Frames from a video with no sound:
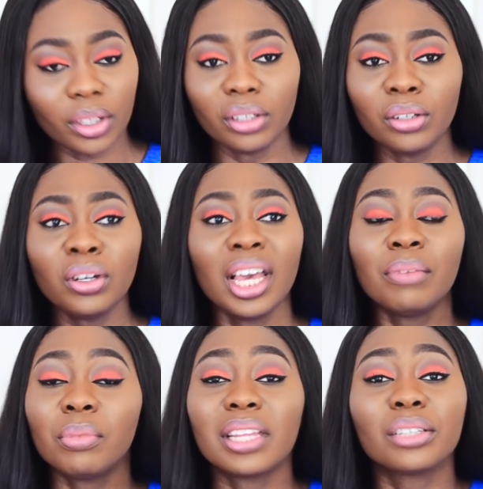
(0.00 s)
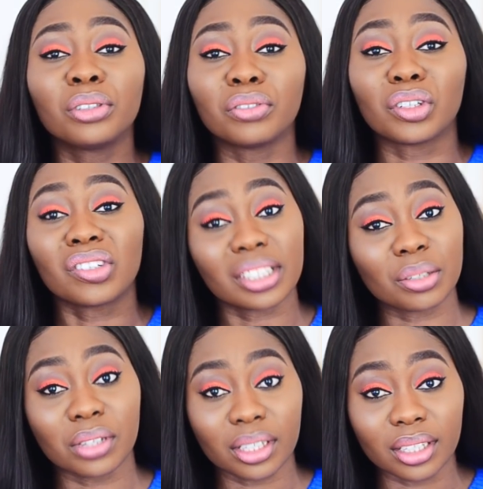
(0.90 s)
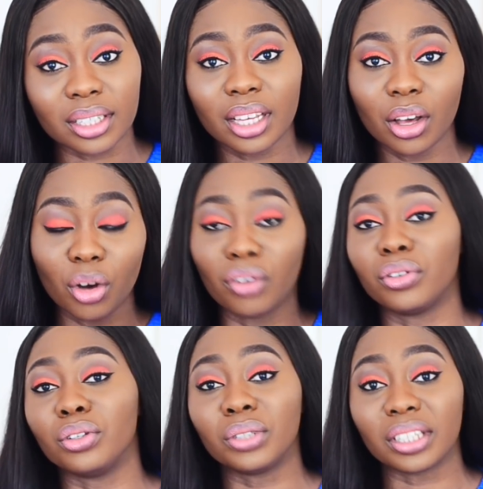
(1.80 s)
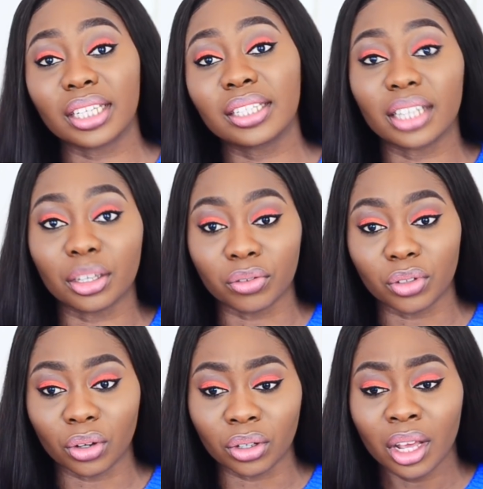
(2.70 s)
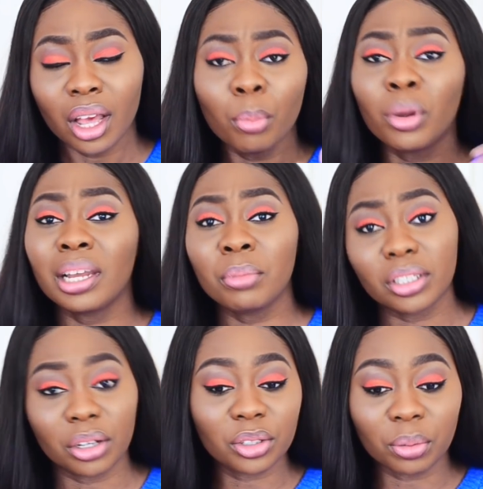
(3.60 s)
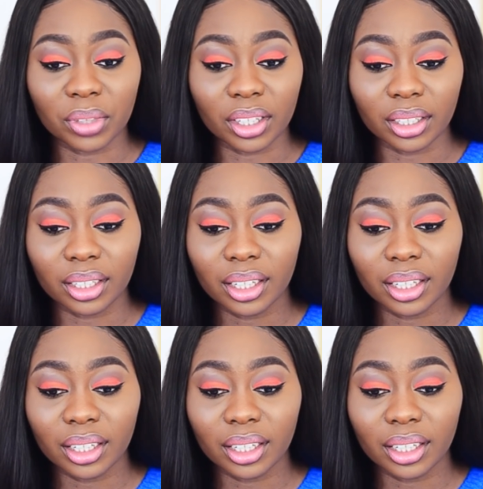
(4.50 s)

You know, maybe that's one of the consequences of, you know, the things that you've done. But let me tell you something.